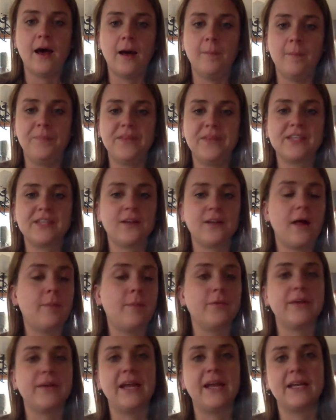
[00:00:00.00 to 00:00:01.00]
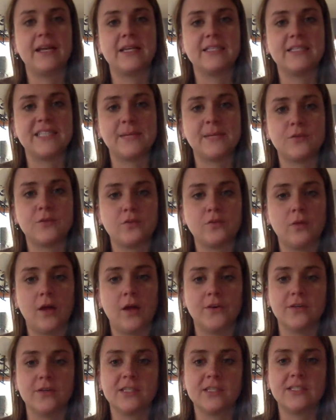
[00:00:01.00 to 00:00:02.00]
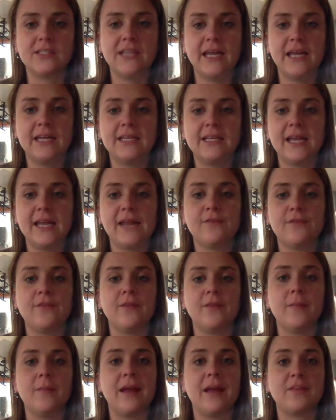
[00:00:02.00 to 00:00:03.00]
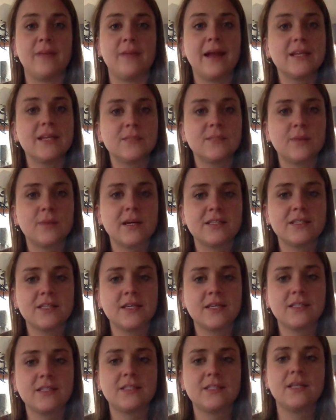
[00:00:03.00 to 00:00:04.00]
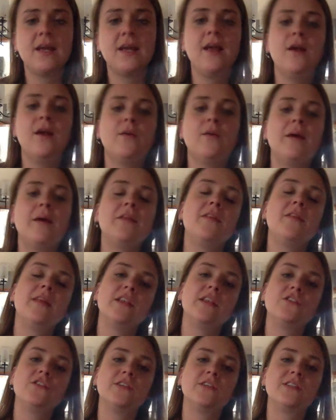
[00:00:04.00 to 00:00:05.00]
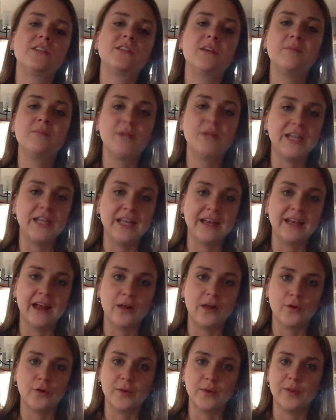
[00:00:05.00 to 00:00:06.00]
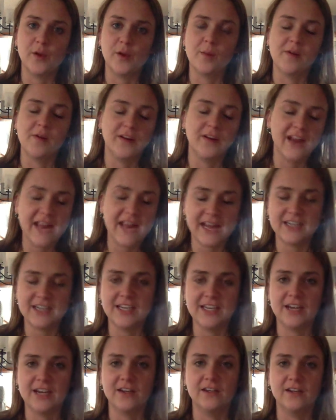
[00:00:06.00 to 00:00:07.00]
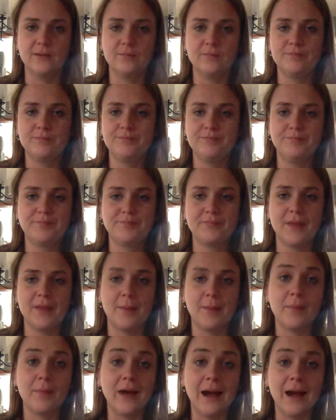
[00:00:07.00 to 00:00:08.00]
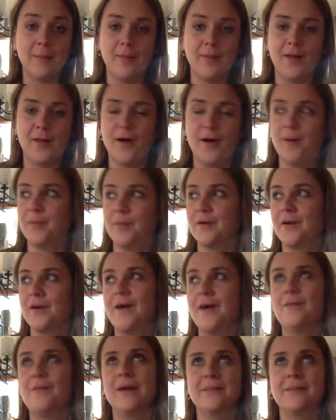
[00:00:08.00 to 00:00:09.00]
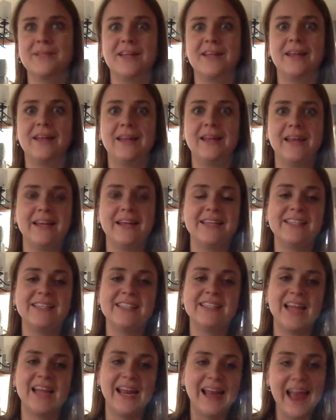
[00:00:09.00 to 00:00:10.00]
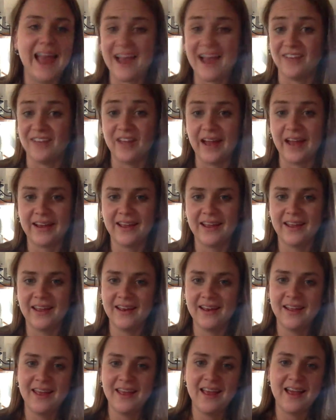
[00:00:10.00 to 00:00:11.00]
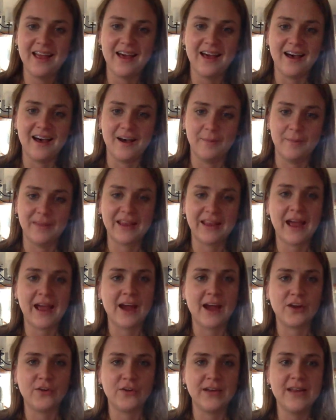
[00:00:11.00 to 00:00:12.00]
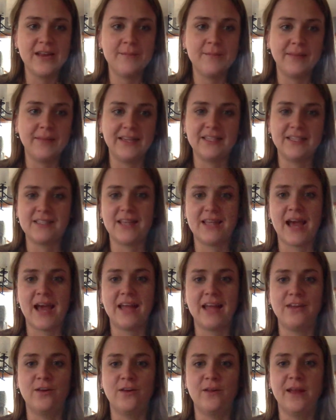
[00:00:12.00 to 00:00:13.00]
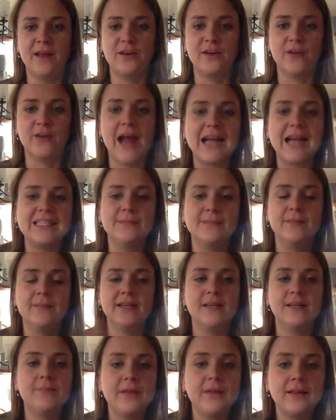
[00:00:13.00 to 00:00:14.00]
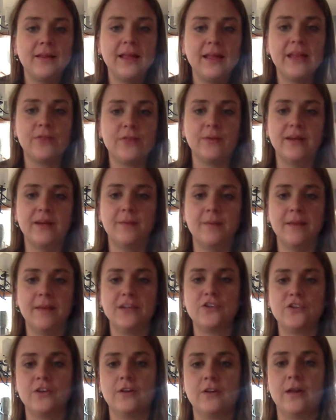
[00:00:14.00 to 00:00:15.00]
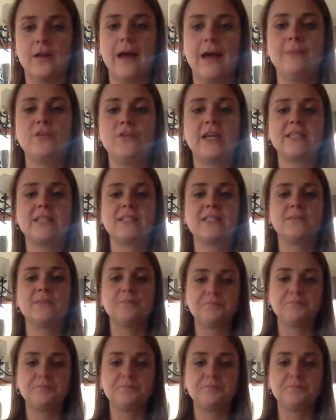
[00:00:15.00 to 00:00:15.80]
This will help her gain a conceptual understanding for the mathematics process rather than just completing an algorithm or handing her a problem or a website link and saying, "Have at it." The concrete means that you'll interact and manipulate three-dimensional objects,